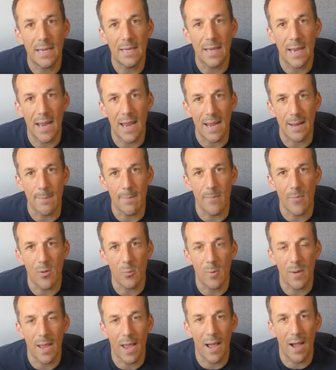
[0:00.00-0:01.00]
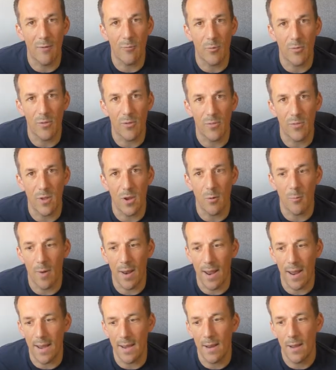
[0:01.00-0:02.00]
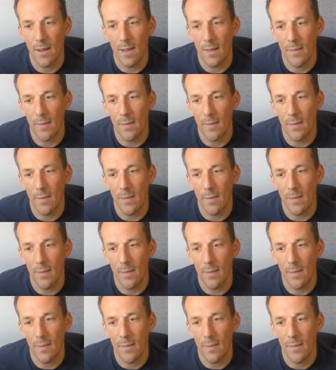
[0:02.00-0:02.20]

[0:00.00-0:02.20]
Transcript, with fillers: name that we have within the array